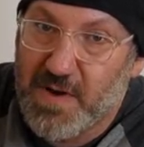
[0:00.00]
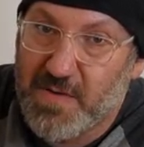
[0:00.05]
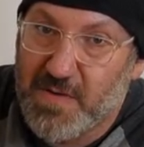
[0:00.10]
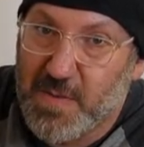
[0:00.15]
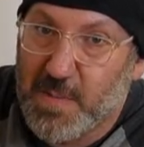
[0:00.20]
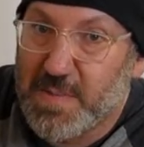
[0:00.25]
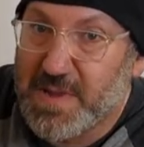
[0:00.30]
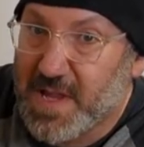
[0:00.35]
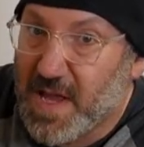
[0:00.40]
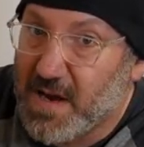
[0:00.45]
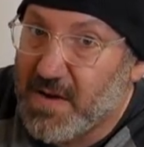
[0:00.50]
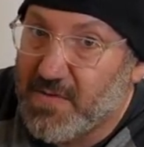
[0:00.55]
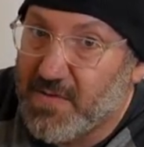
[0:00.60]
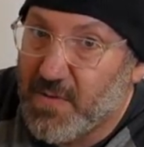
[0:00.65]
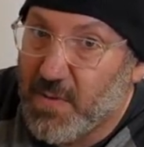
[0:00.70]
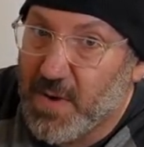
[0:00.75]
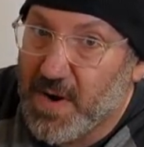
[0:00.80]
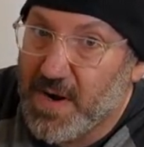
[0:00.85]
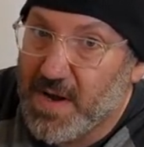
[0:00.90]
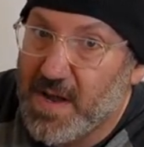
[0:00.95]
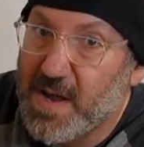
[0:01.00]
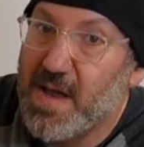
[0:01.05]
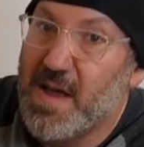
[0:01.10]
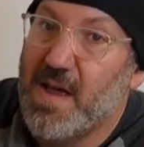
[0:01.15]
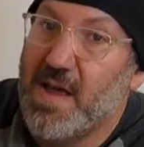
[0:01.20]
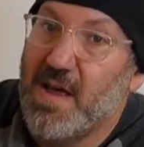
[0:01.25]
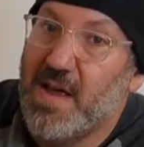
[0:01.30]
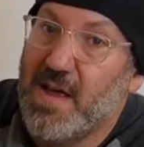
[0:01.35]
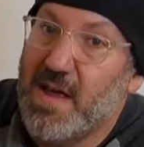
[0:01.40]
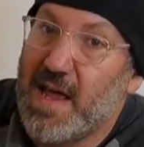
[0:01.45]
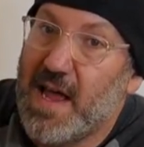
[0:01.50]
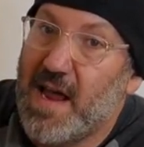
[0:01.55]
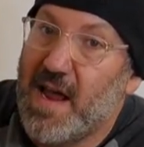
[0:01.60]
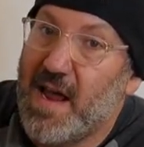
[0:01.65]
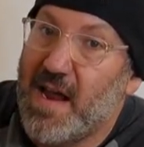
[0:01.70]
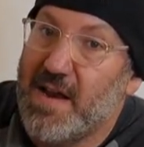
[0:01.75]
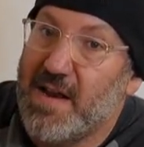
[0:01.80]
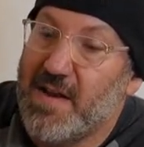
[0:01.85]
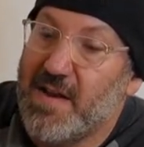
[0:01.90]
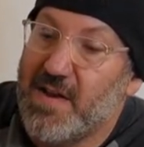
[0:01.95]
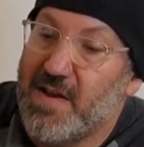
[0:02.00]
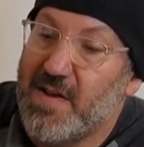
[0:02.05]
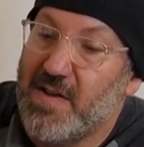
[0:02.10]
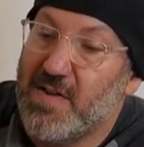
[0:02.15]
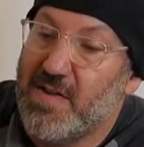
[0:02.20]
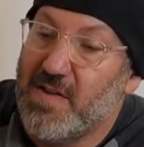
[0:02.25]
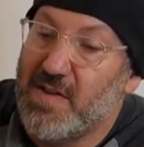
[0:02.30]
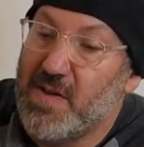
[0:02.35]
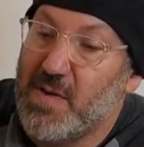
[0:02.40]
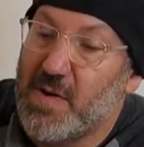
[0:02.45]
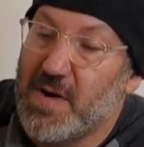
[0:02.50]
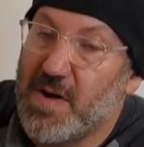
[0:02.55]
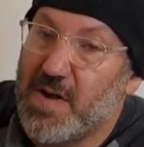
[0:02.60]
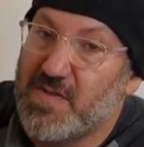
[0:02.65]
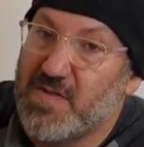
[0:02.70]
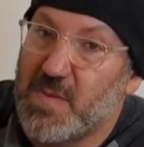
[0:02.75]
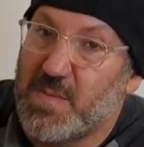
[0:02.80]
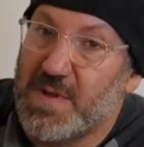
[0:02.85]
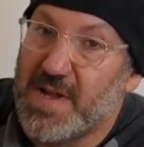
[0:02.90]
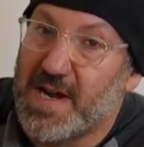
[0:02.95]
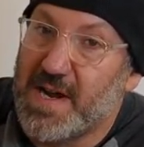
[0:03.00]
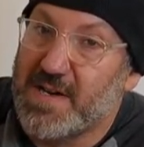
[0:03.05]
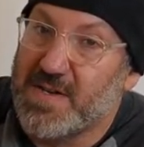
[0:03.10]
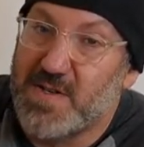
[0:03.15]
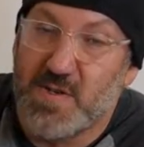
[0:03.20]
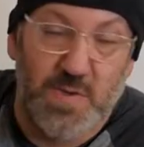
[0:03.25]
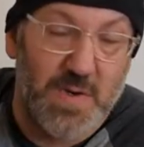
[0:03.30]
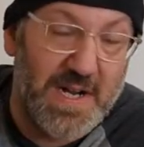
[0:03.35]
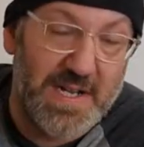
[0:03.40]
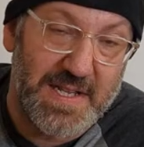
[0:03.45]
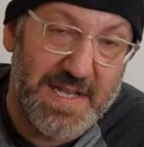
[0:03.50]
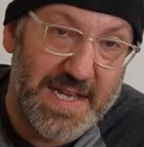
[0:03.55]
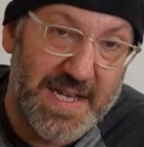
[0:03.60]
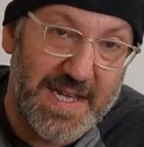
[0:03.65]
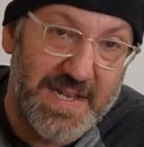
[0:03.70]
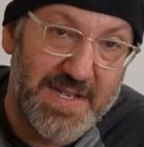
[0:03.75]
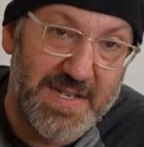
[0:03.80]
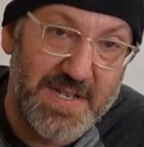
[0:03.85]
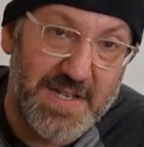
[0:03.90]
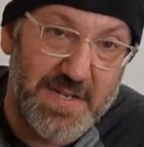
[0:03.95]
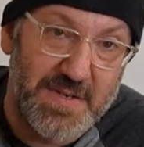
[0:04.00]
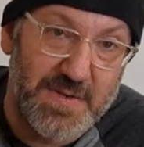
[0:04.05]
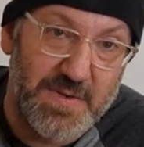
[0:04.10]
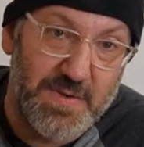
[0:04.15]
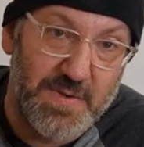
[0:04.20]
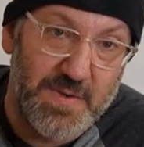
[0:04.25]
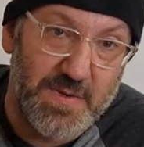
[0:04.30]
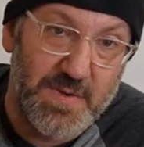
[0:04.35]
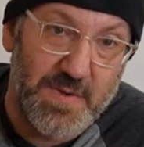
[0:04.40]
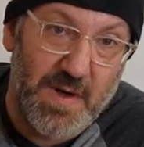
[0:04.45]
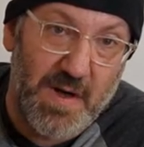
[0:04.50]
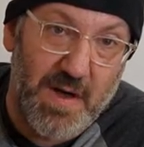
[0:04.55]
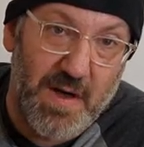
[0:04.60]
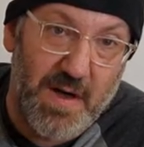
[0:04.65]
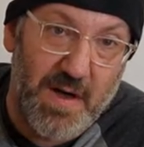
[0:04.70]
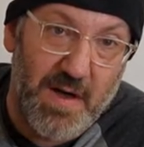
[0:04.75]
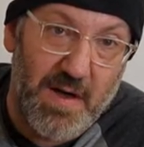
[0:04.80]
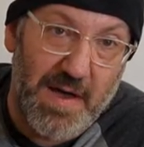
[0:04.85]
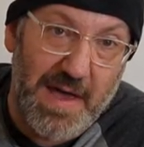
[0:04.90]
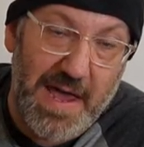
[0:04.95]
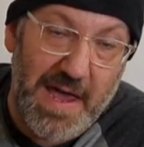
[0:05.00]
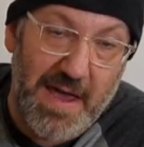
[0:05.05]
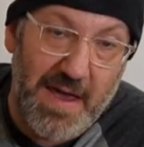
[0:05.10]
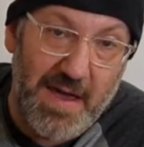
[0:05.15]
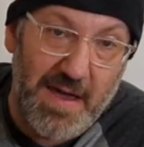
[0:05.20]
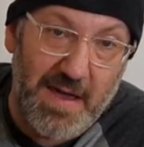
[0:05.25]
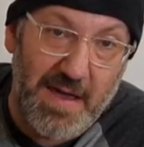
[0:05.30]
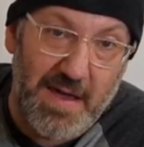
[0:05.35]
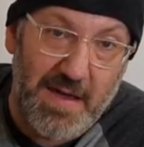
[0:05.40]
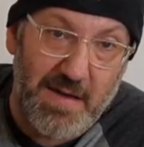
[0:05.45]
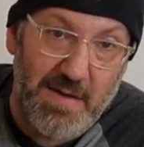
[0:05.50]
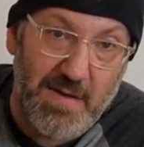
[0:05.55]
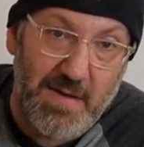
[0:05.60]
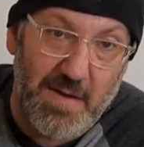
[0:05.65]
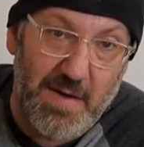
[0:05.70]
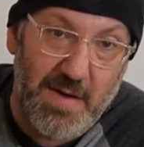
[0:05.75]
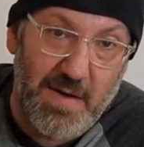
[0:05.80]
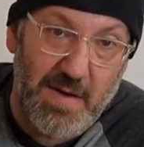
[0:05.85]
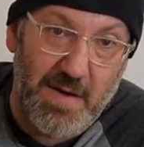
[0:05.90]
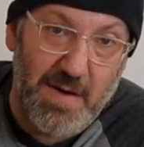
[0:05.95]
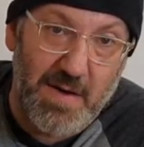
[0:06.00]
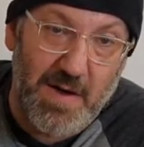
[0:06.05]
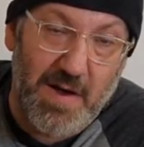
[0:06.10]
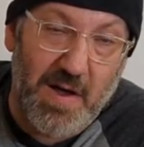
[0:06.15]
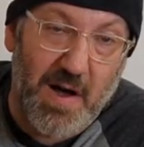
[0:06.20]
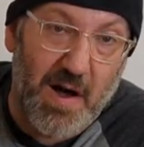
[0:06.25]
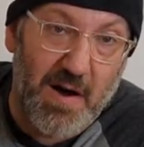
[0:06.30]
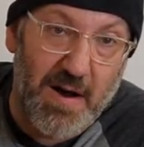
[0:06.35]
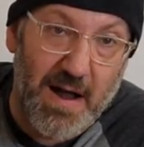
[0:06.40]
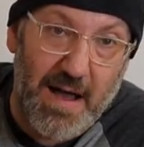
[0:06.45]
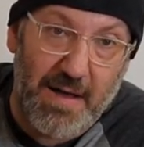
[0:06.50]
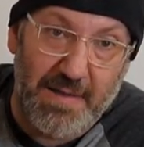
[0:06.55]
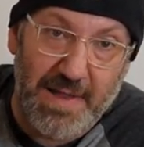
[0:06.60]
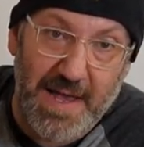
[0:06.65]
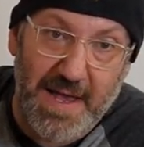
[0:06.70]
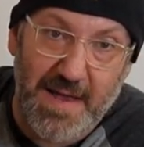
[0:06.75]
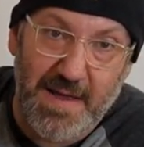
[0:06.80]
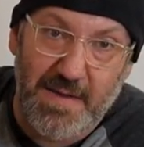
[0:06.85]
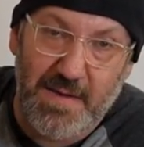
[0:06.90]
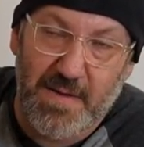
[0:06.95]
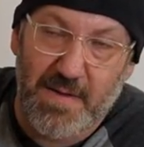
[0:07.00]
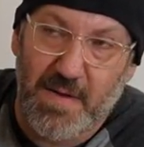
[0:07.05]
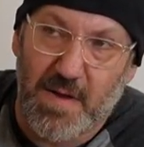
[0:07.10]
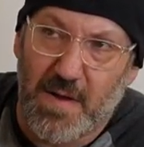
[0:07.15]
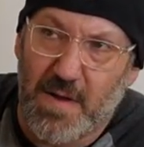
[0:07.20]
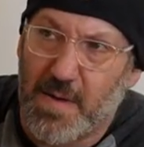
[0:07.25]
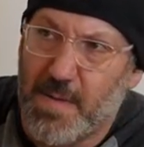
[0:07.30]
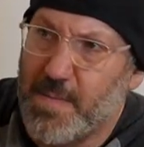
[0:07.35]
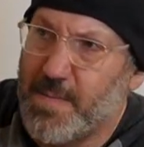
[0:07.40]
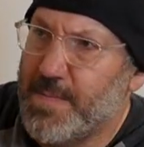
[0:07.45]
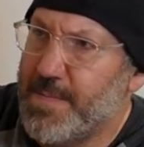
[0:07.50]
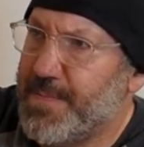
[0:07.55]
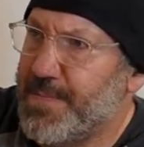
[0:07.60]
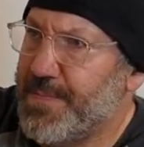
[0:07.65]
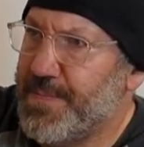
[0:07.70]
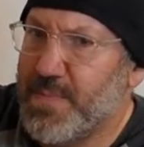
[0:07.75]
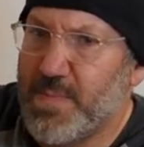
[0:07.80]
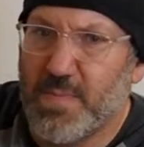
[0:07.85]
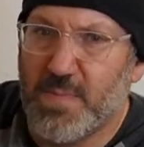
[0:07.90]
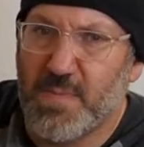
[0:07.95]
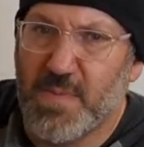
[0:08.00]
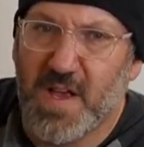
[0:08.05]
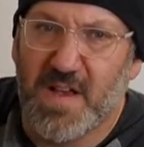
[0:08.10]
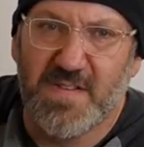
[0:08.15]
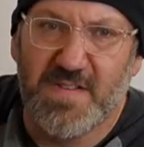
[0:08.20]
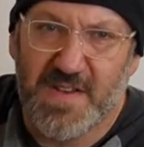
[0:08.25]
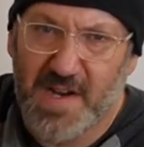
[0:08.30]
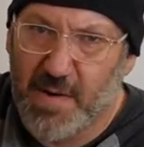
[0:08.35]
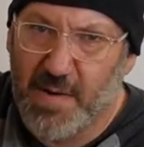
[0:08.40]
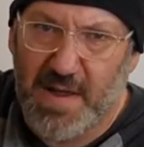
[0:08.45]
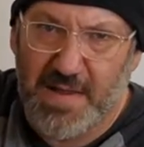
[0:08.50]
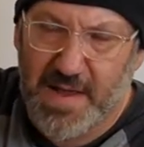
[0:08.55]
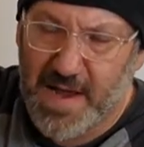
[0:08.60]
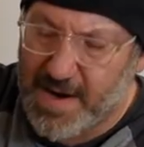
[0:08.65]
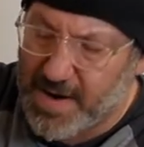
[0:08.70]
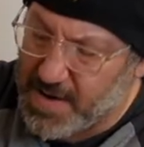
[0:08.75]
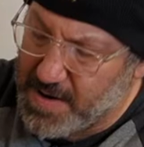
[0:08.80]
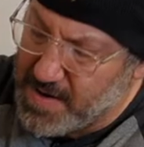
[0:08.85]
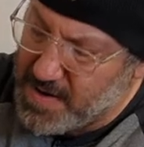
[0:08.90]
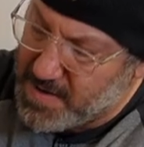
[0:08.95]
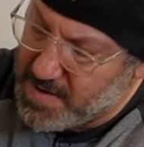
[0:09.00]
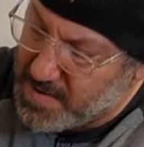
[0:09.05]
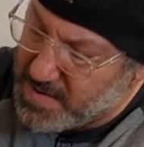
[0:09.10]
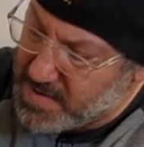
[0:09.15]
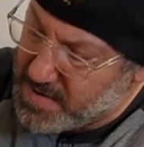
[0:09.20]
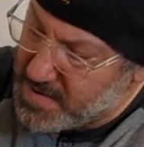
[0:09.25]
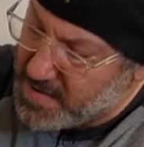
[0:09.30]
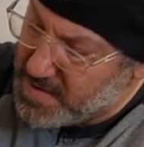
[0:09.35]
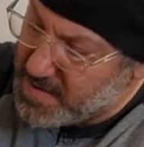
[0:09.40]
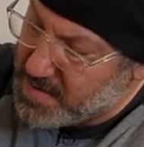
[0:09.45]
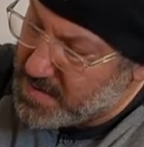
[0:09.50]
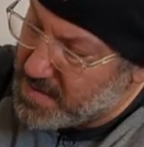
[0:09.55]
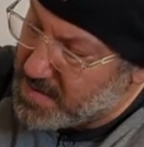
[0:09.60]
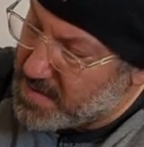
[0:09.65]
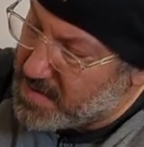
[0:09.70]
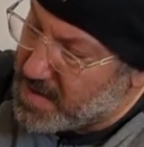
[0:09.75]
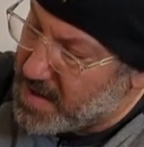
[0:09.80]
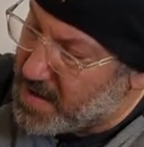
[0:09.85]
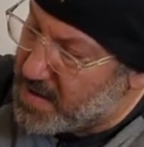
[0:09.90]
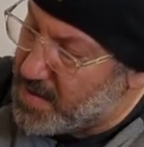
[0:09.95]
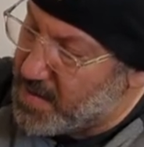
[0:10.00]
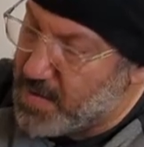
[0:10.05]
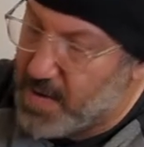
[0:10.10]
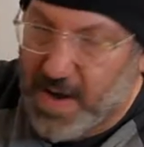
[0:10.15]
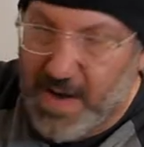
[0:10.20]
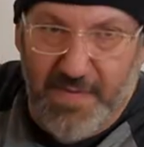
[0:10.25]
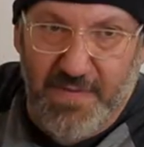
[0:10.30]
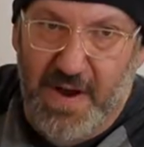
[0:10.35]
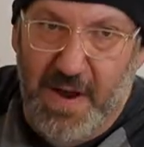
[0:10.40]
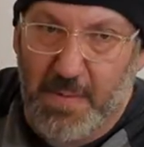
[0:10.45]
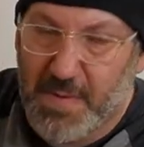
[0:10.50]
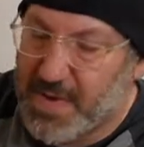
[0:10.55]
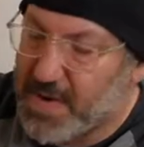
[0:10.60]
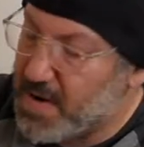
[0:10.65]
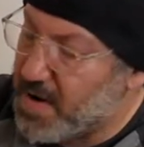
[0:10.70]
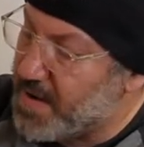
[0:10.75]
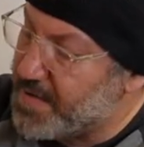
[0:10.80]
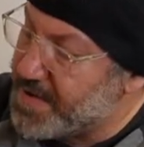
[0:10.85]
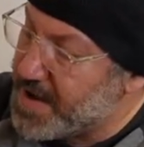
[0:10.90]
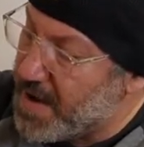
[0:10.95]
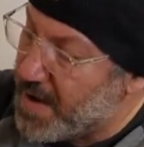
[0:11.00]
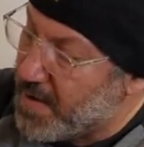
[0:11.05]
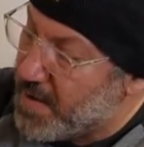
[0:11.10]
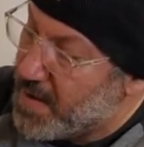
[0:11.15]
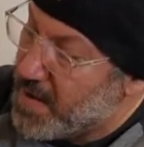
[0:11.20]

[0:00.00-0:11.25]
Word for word: There's a plug for it, and you can also plug it directly into uh, a, a car outlet, a cigarette lighter. Um, I forget what they're called now.